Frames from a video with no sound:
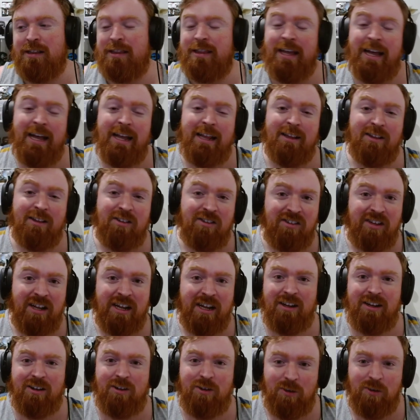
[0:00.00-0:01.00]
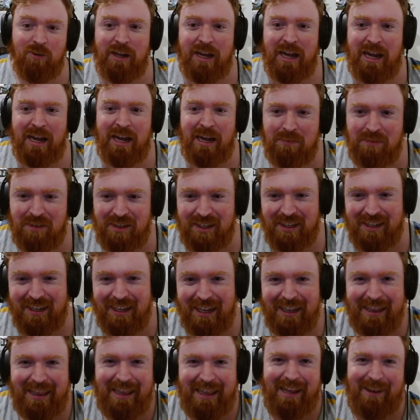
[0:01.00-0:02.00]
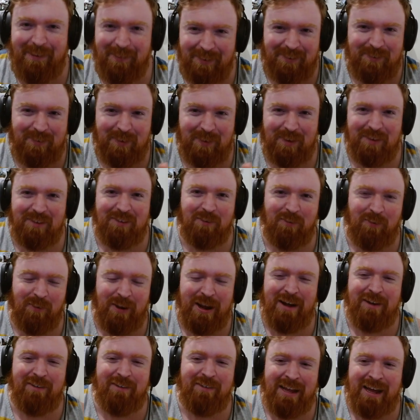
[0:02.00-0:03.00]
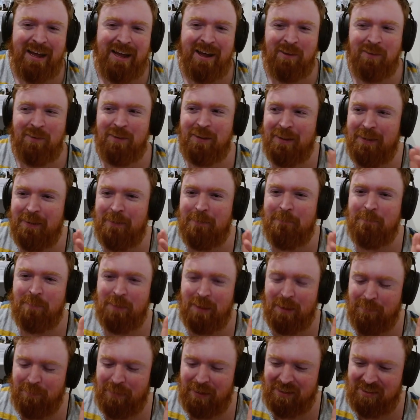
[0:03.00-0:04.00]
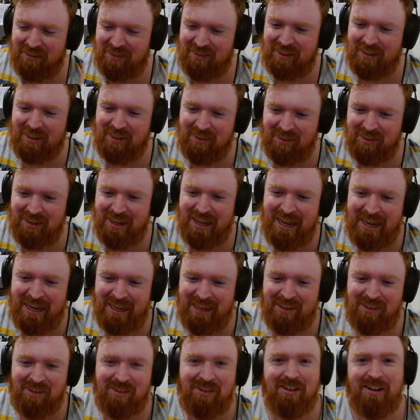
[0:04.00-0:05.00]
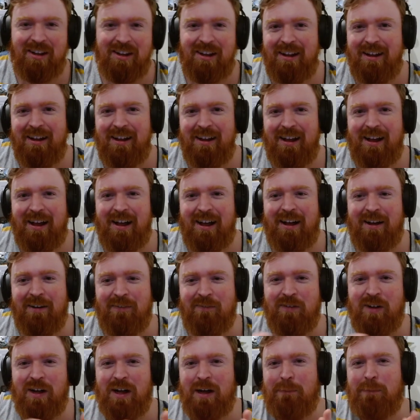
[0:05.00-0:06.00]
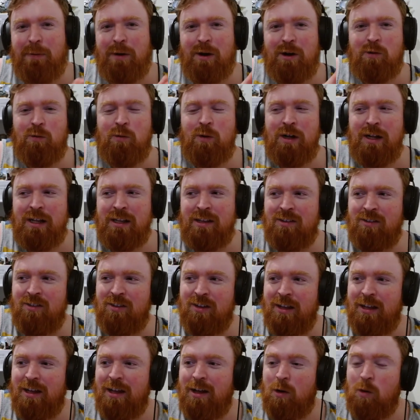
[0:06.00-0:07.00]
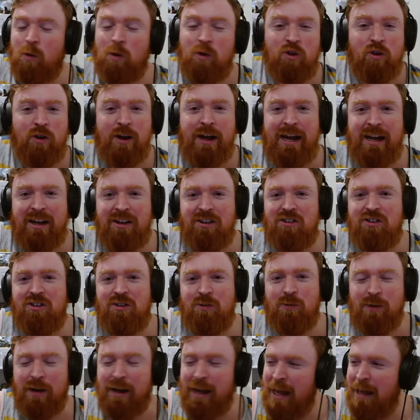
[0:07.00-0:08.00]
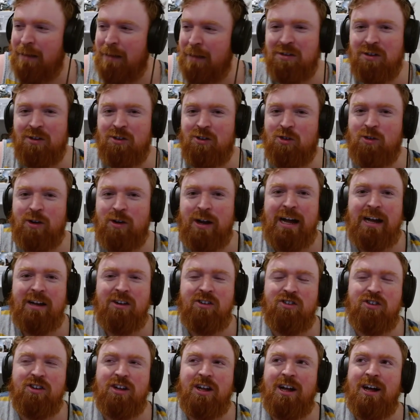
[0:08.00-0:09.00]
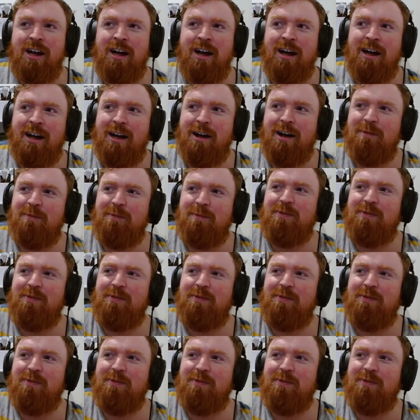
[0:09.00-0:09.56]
Then the second two games that were supposed to round out my 6 days of part ones were trash. Were absolute trash. At